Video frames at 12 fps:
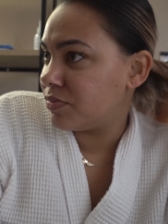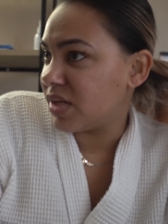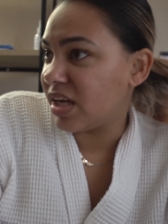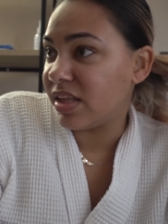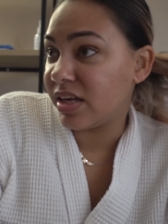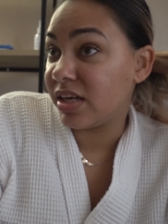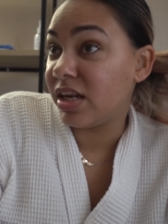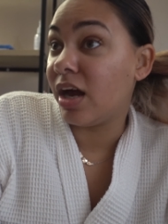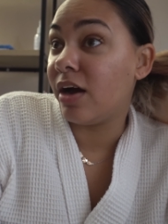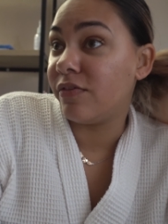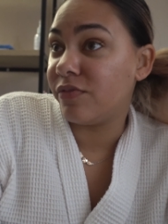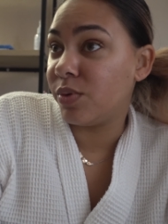And then can
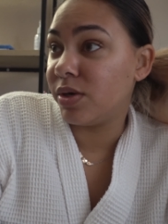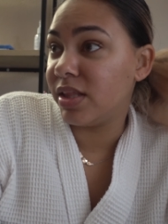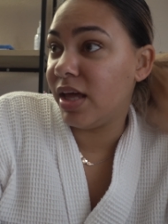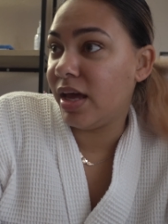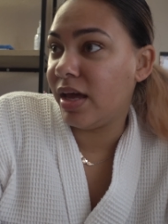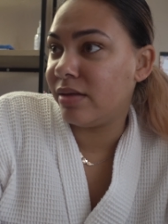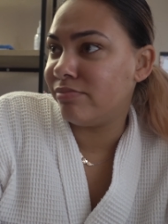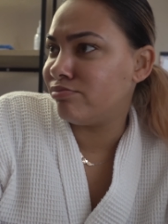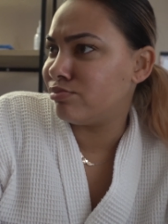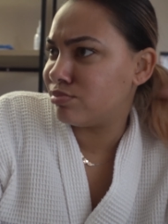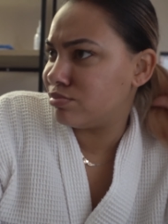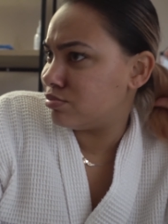I afford that?
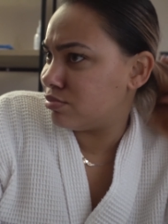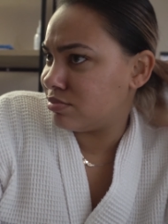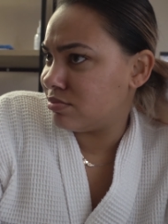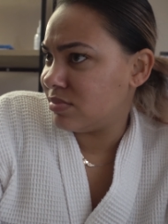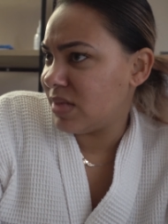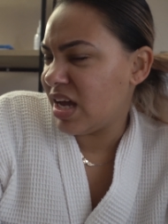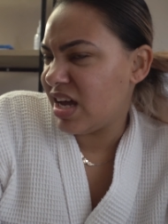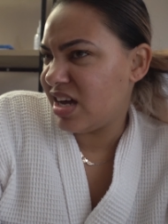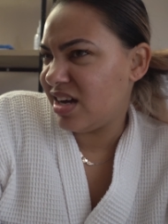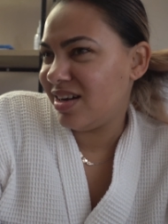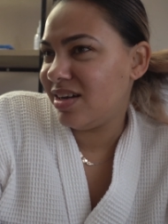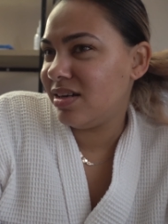
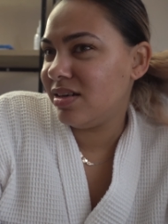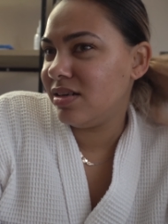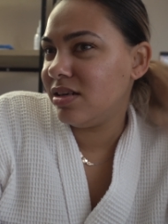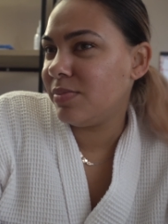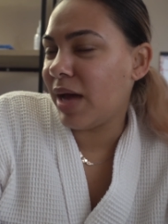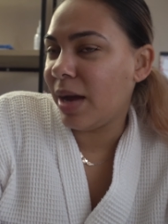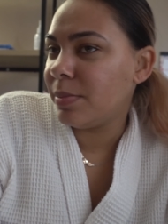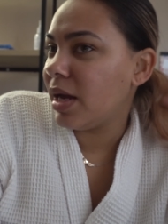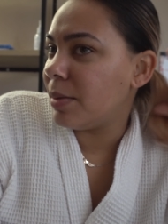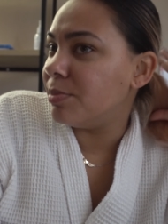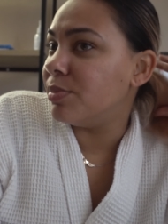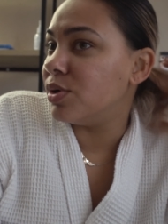Um, I'm
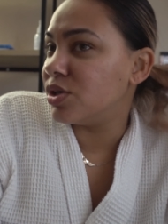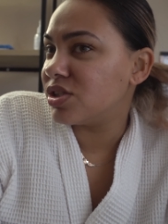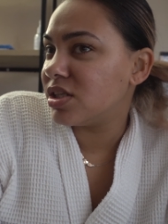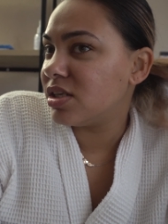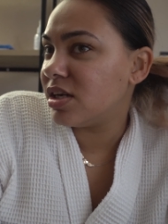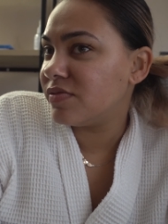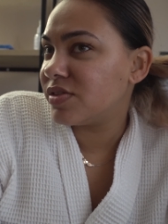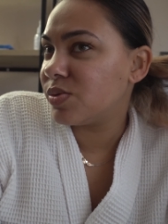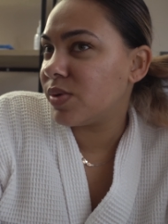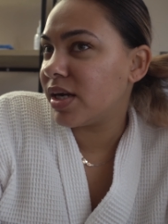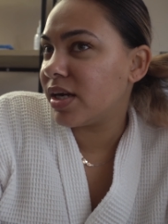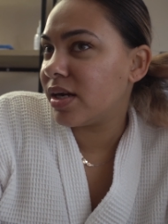not booked enough to
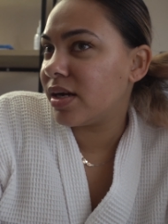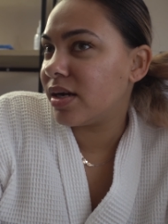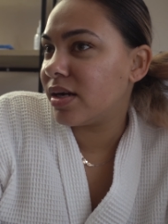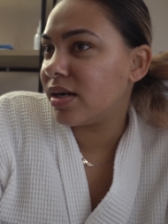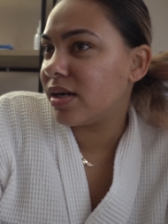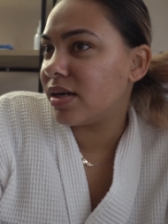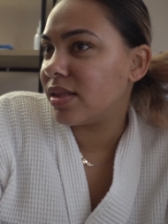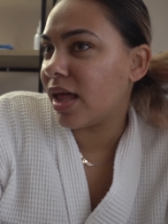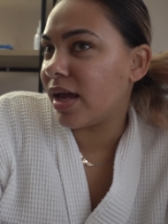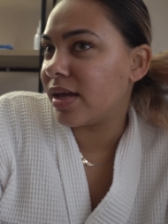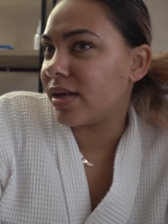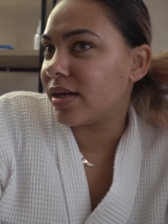where
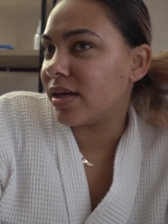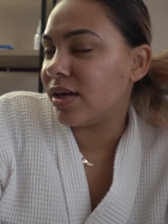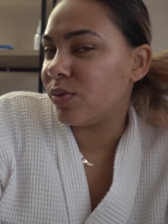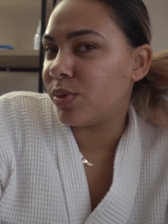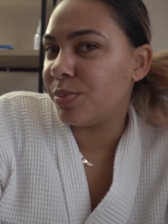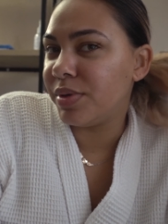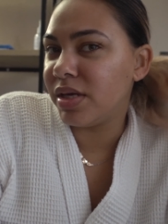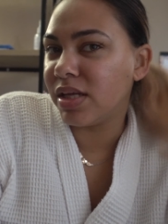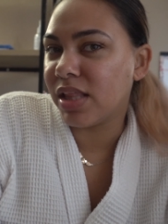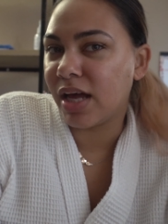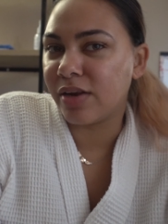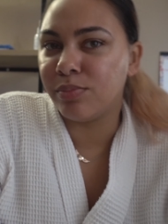like it would be a
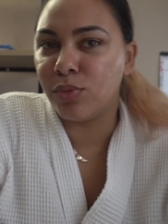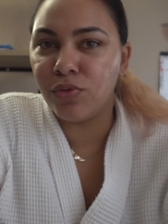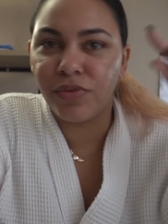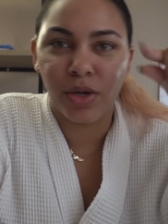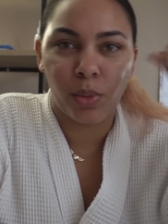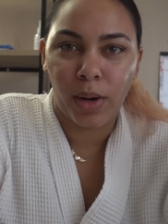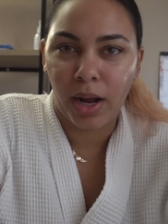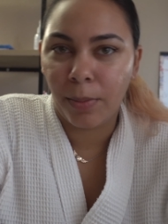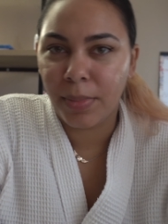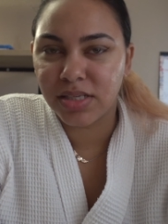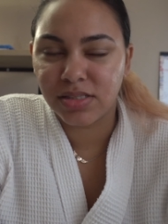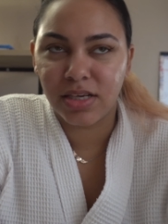lot of moving around
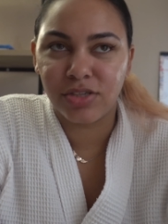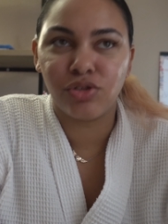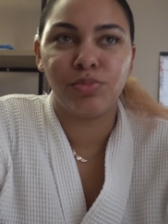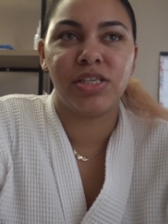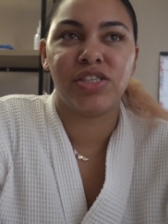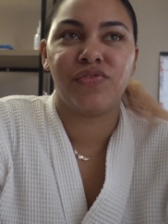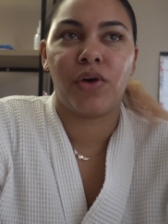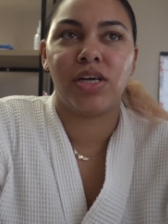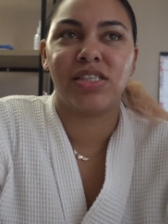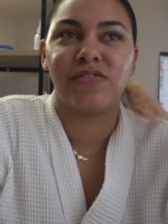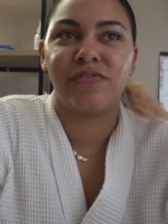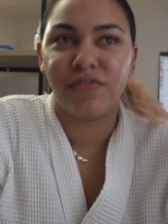my schedule, but as far
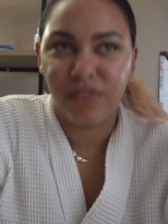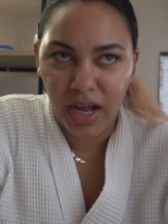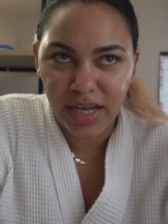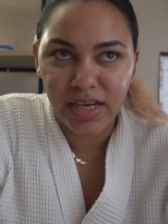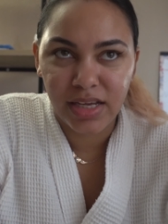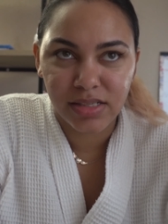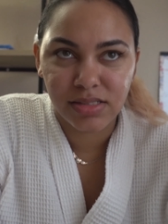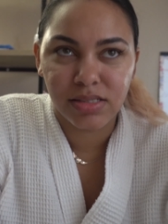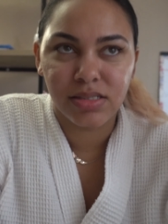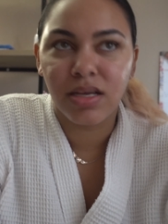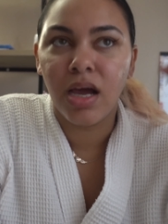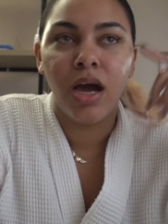as
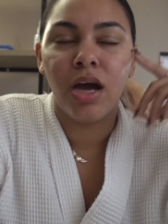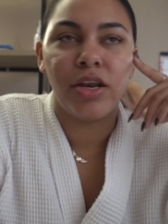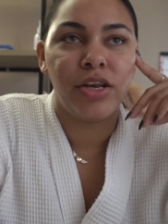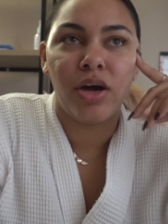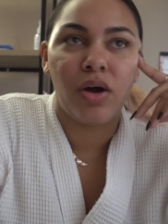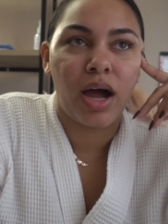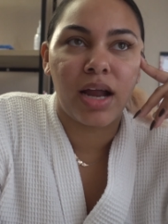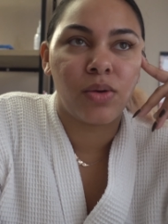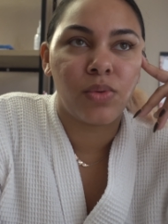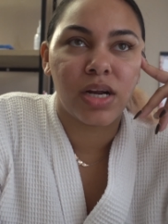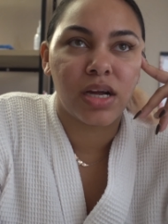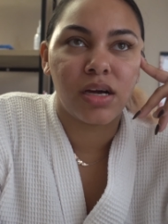finances, no, I don't
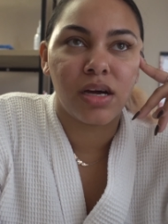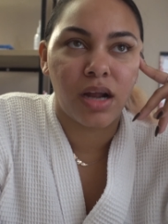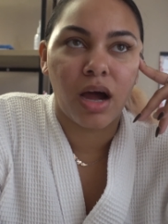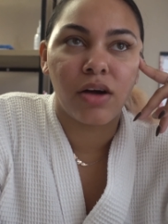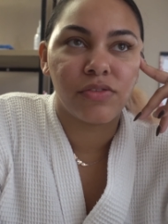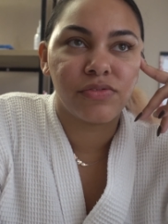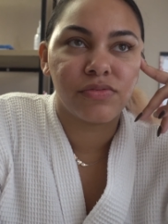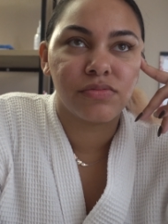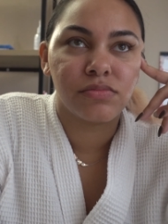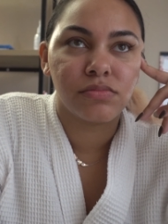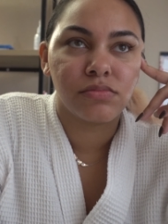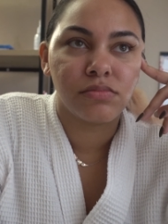want to cut off
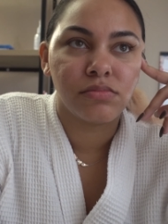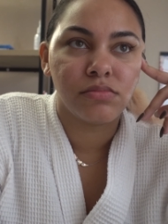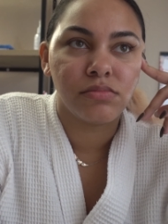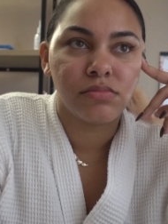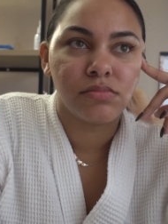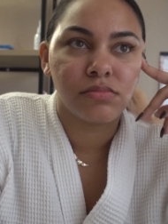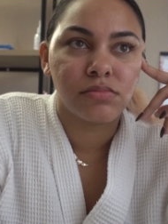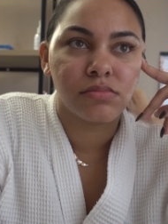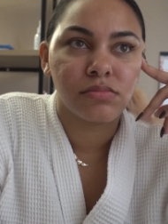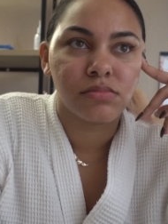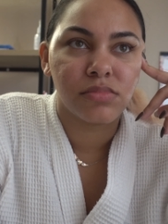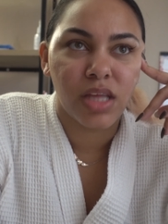
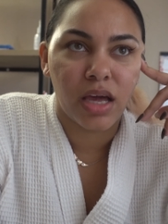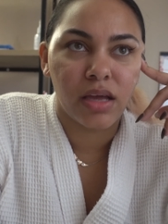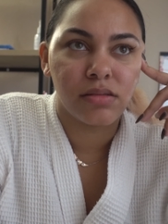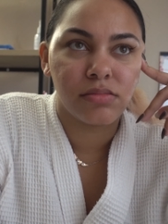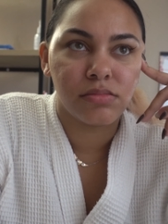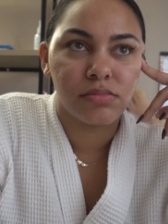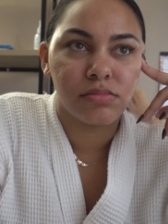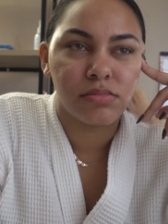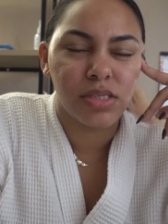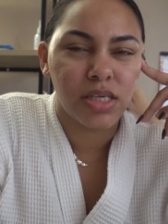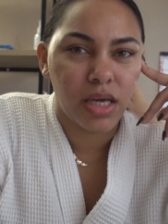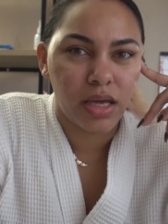that
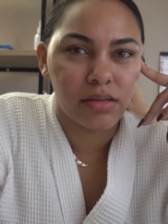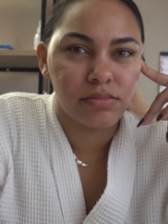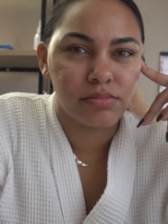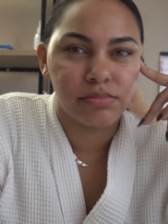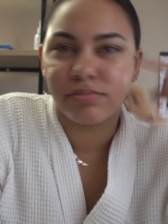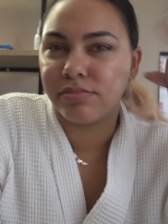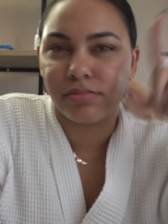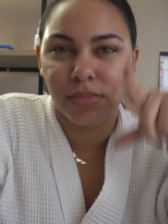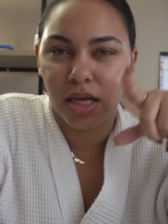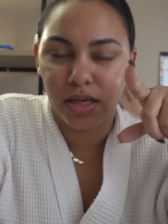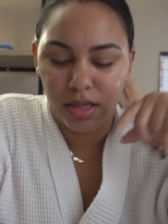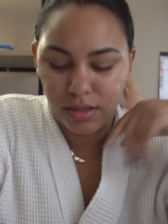yet.
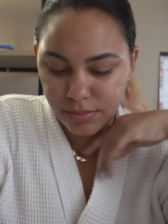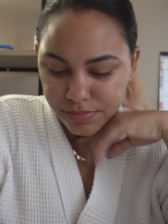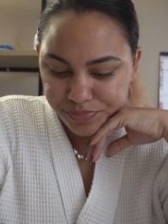Not yet.